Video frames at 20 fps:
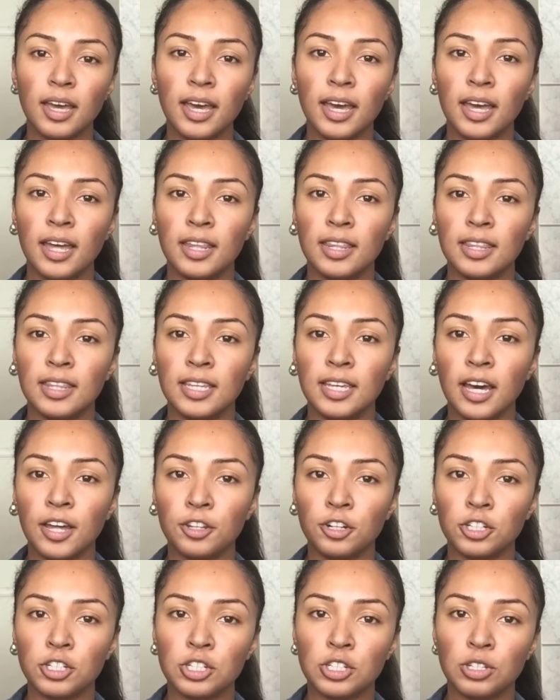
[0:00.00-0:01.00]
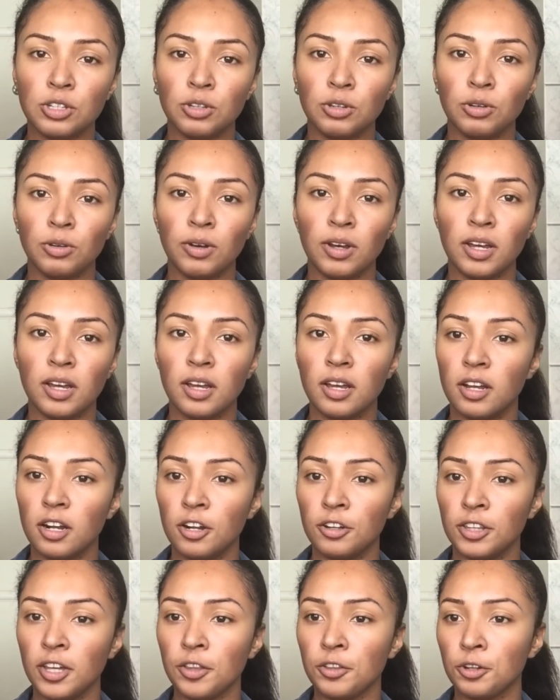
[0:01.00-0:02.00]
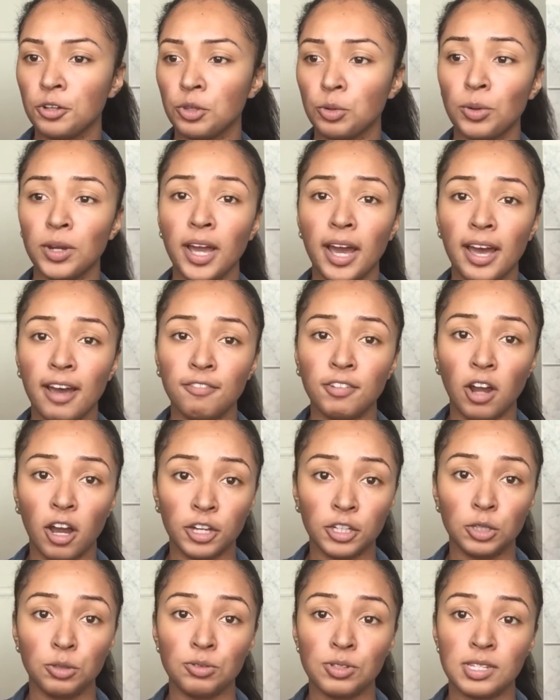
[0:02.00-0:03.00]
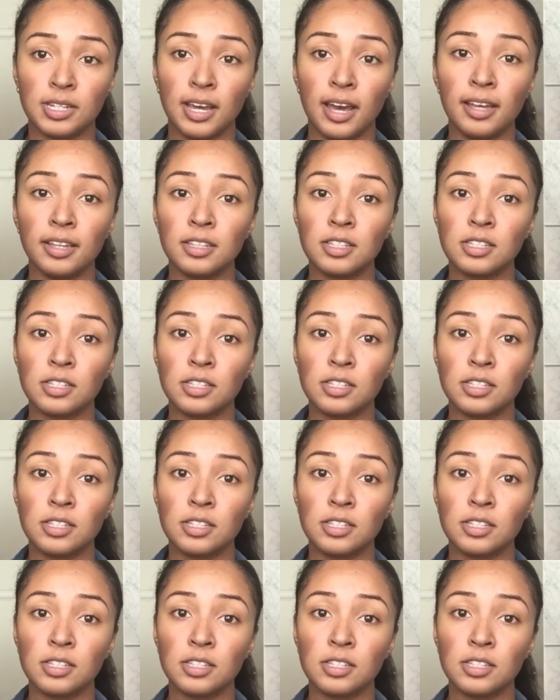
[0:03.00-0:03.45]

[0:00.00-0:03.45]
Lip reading: and the other 3 I have not used yet.